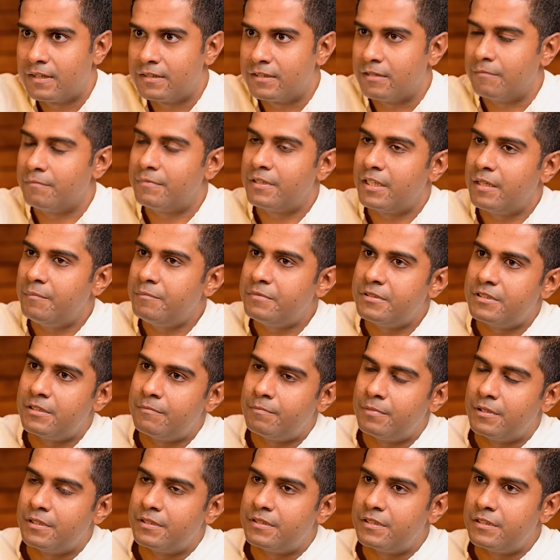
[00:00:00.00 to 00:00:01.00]
Sometimes a
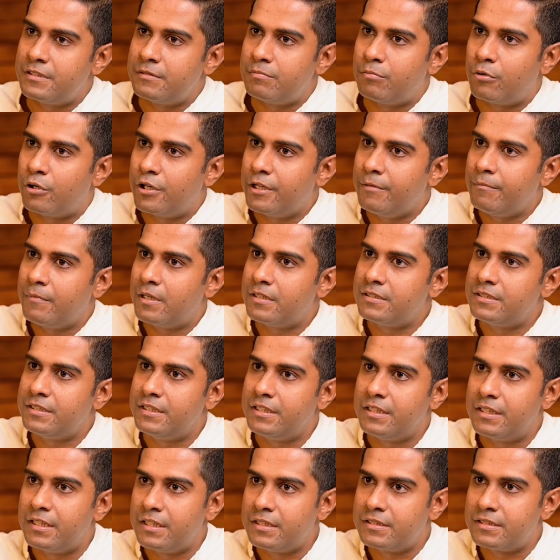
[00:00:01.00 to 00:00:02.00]
person's body mass
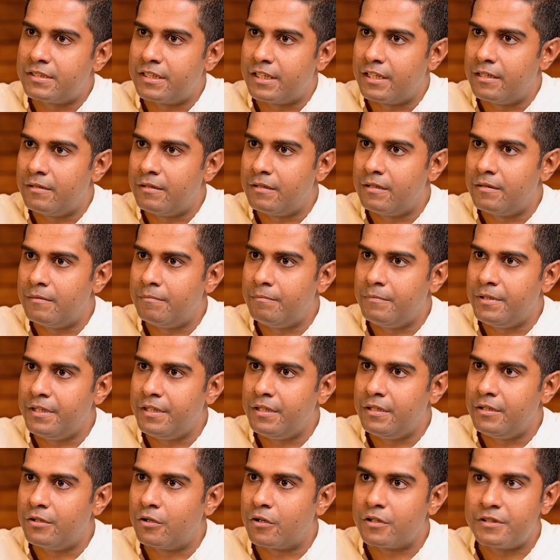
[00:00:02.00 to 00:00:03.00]
index can
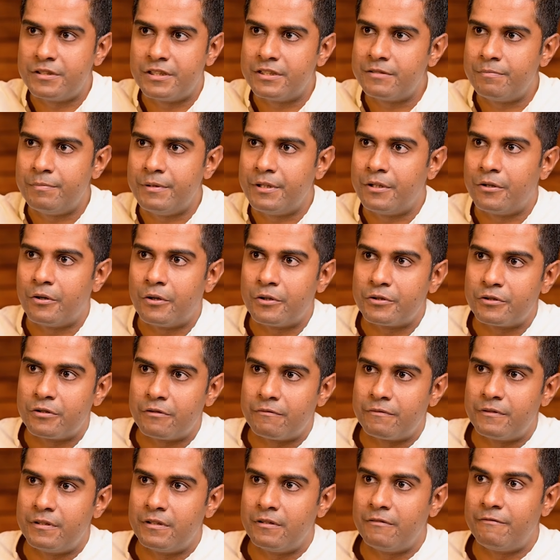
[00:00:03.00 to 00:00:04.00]
be not just because
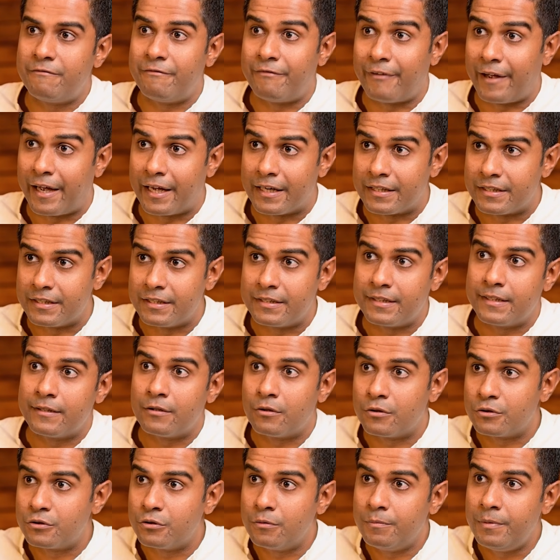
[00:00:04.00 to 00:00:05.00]
of the fat, it can
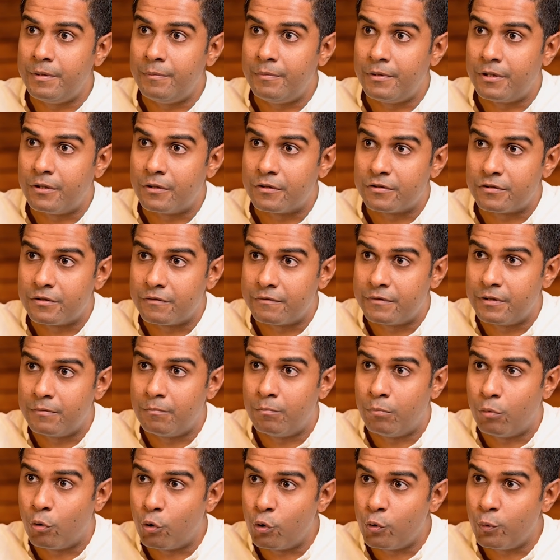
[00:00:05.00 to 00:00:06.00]
also be because of the
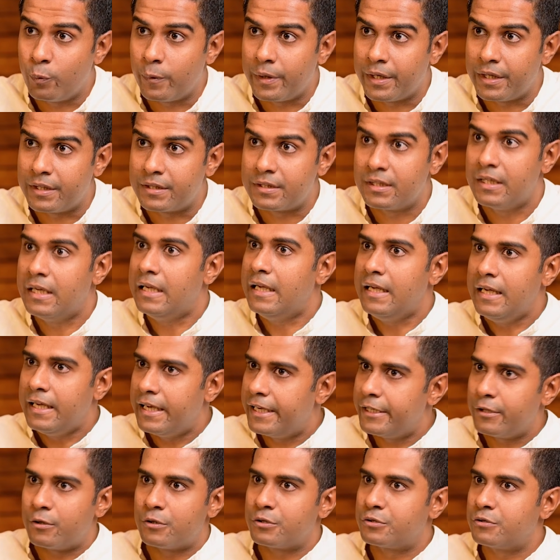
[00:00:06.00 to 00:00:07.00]
bone weight
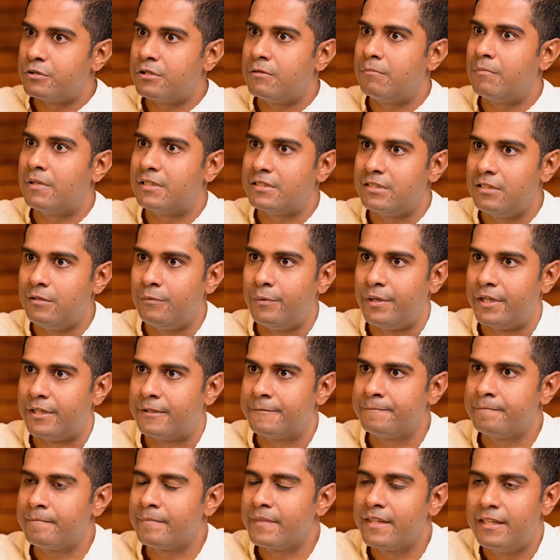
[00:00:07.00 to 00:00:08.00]
and also the muscle weight.
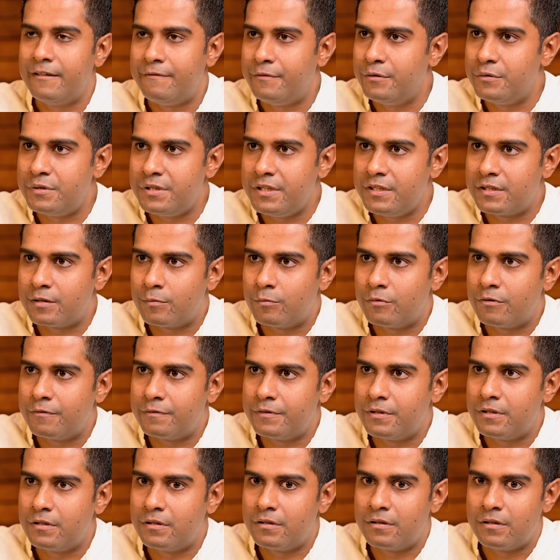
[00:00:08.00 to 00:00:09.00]
If you see some of
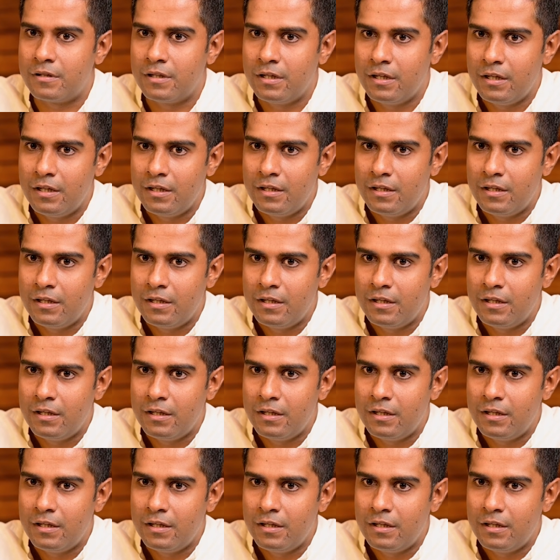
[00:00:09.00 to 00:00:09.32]
the